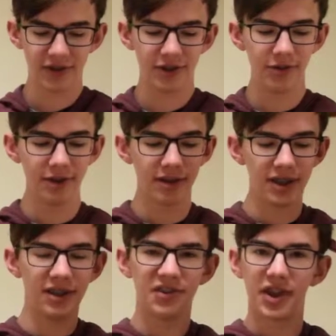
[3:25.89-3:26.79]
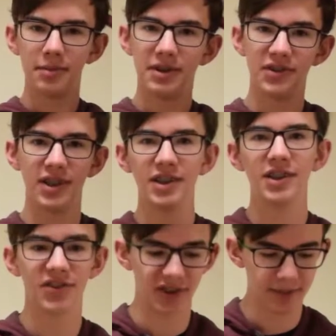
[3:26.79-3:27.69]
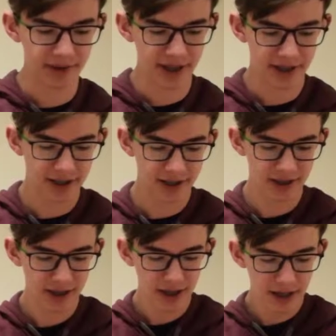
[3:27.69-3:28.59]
do your writing assignments, and listen to Malecki,